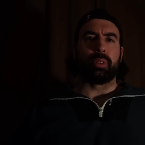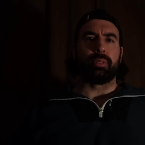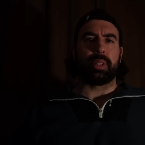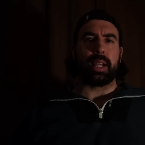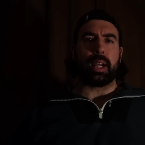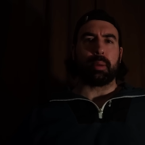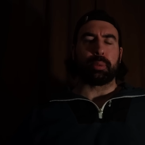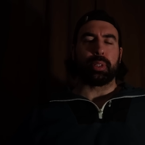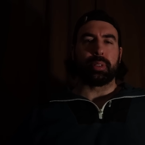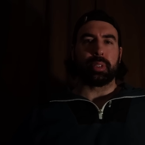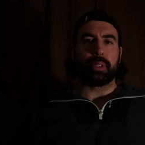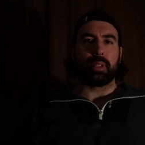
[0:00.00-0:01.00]
have
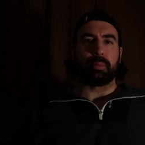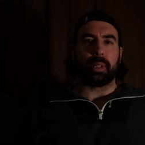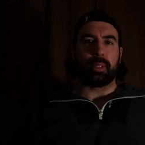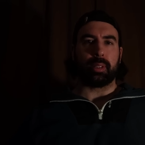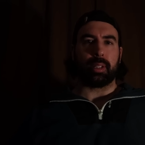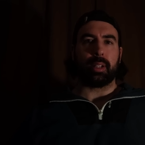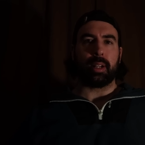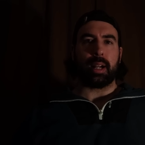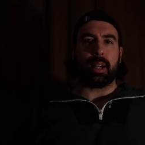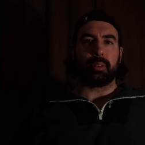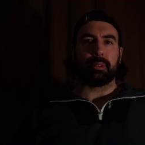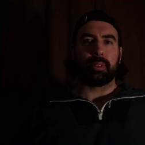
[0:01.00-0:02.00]
captured similar
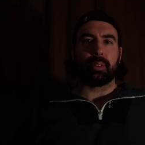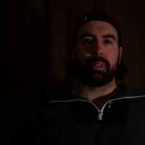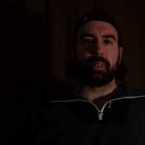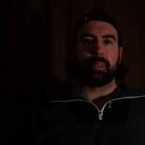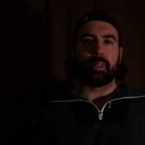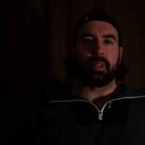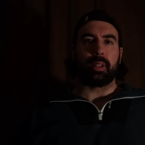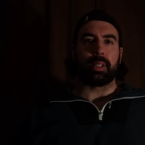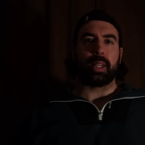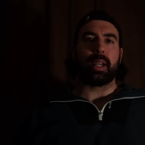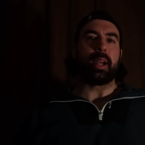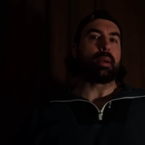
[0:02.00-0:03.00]
craft on
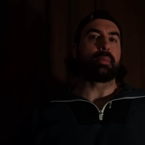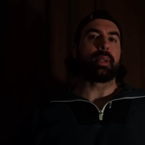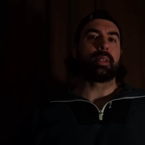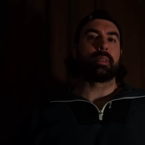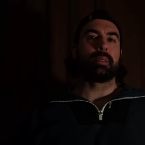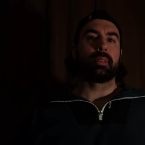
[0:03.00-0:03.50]
camera.